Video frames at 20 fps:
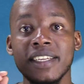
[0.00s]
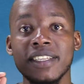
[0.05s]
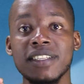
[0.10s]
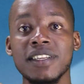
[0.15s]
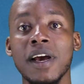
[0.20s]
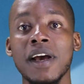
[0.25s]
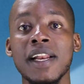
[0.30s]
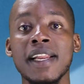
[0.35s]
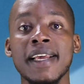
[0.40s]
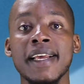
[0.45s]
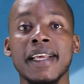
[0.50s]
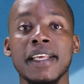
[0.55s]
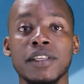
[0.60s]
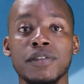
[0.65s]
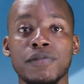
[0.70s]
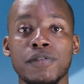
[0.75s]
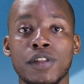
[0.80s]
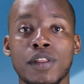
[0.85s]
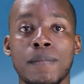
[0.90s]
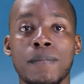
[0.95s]
Starlink
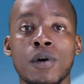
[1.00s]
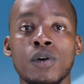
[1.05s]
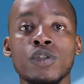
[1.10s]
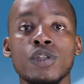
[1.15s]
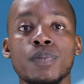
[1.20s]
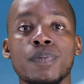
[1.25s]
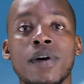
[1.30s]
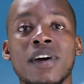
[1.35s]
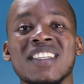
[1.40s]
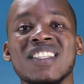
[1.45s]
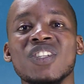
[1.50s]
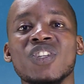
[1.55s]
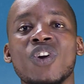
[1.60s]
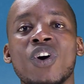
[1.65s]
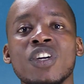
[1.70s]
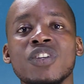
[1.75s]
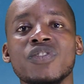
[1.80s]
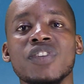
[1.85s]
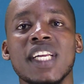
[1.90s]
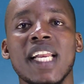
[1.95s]
is for the most part
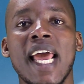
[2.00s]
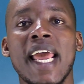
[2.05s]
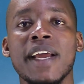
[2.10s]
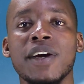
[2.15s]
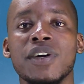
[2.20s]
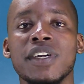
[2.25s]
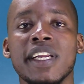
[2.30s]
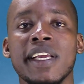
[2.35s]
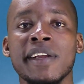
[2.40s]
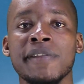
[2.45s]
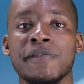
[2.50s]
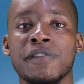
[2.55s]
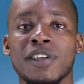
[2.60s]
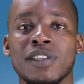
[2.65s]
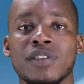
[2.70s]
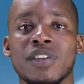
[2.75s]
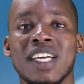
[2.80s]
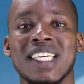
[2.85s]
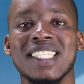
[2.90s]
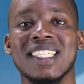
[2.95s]
not relying on
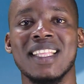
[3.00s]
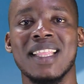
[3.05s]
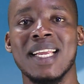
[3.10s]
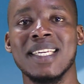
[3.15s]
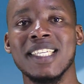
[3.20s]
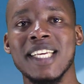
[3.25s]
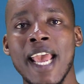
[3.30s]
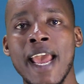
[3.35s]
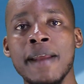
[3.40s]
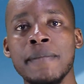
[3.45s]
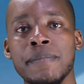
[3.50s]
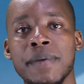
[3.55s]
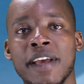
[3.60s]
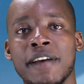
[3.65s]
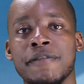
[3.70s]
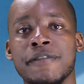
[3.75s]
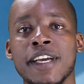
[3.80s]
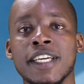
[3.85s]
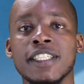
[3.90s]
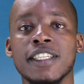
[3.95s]
infrastructure that can be
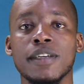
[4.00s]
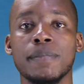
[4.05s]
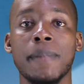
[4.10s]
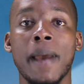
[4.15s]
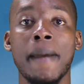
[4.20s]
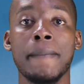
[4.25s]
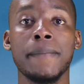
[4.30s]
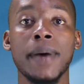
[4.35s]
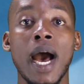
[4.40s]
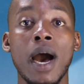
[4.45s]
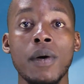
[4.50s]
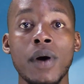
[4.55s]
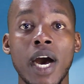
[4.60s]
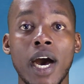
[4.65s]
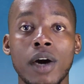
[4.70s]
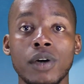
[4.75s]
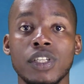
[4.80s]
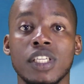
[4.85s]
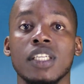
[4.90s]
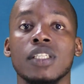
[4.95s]
affected by power
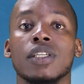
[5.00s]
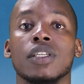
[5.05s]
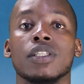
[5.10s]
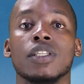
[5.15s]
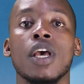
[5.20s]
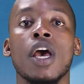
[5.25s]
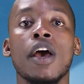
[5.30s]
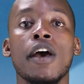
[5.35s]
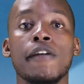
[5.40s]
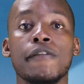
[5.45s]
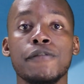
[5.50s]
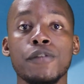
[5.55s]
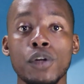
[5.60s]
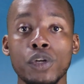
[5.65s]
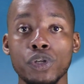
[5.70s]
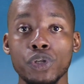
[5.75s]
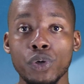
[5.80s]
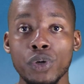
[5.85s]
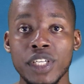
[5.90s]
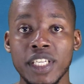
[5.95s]
outages,
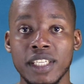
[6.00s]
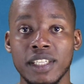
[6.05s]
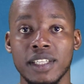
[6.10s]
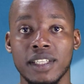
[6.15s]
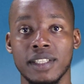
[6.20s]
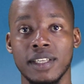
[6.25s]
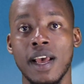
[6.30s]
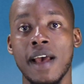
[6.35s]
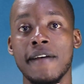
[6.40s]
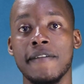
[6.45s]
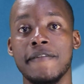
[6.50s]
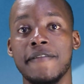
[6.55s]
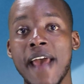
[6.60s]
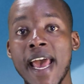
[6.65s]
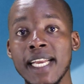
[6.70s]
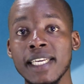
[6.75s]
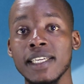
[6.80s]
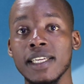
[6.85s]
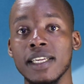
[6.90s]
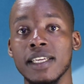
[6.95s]
fuel shortages,
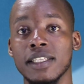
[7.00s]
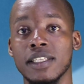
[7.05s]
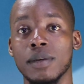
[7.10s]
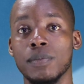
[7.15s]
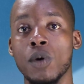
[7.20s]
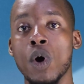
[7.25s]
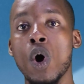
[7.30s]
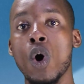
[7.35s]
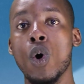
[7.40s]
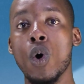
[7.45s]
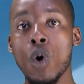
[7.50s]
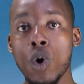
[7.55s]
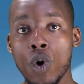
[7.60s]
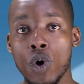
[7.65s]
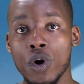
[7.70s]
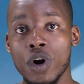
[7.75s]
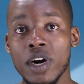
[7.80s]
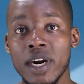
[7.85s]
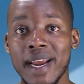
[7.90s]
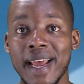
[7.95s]
vandalism,
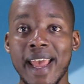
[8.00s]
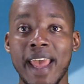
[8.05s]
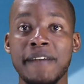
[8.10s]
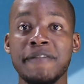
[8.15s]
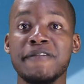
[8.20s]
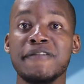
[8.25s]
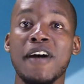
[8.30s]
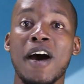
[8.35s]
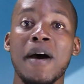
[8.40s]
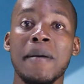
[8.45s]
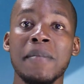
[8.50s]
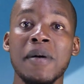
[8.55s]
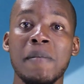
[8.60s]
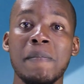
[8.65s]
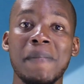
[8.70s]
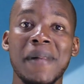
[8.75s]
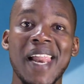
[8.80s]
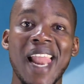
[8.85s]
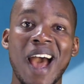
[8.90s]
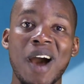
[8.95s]
or a farmer
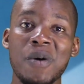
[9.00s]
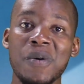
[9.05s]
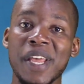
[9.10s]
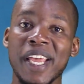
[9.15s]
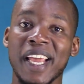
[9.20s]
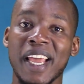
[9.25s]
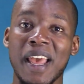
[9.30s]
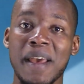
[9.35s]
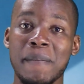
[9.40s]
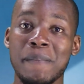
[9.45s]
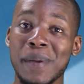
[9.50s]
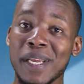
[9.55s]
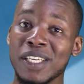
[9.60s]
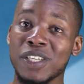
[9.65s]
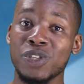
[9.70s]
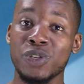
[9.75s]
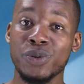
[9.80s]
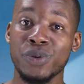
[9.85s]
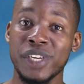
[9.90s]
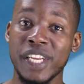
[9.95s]
plowing a bit
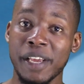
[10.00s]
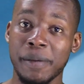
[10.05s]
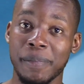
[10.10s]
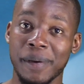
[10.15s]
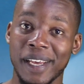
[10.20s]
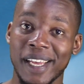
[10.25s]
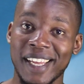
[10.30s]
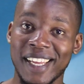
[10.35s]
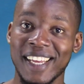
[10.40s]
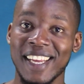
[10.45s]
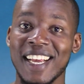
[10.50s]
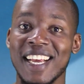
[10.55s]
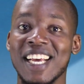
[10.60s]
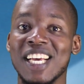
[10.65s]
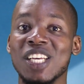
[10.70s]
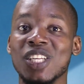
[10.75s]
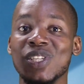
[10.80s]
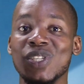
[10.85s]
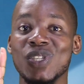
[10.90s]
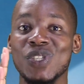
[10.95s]
too deep.
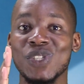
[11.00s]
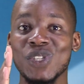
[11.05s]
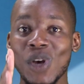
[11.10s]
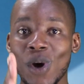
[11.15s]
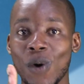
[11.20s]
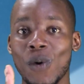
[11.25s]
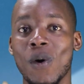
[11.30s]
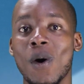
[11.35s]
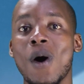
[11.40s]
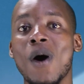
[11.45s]
So,